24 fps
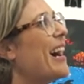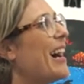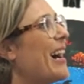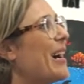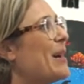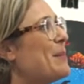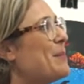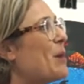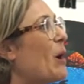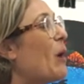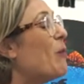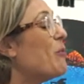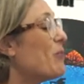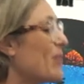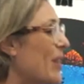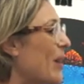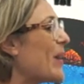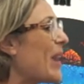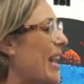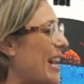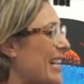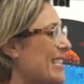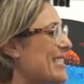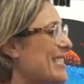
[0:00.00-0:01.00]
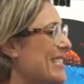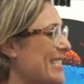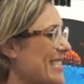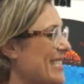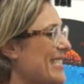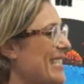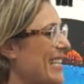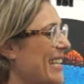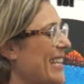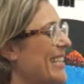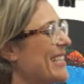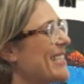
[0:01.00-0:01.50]
Often they'll ask
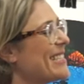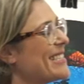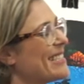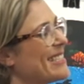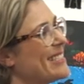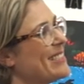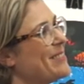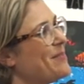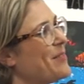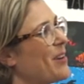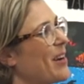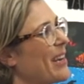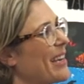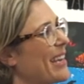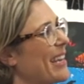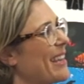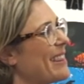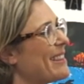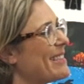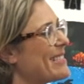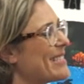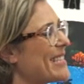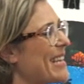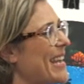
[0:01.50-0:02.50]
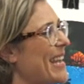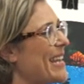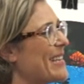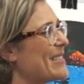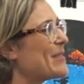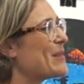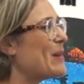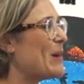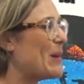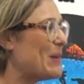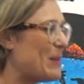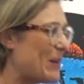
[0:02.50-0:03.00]
to see it, and if I get the
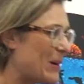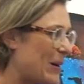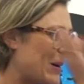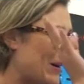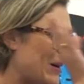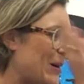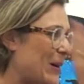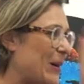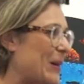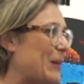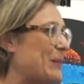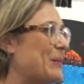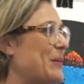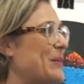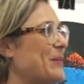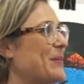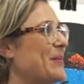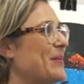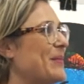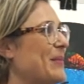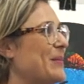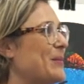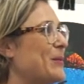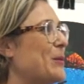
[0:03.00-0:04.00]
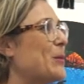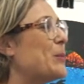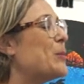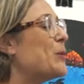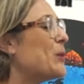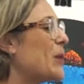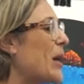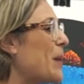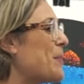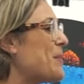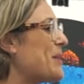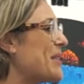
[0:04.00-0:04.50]
chance, I
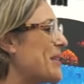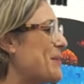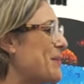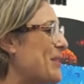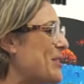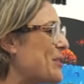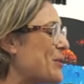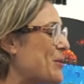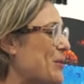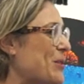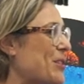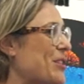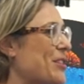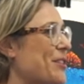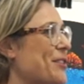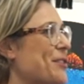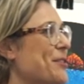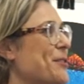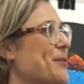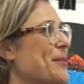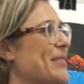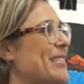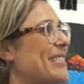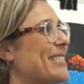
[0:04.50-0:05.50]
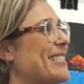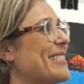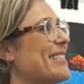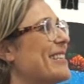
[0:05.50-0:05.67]
will put up an image or two.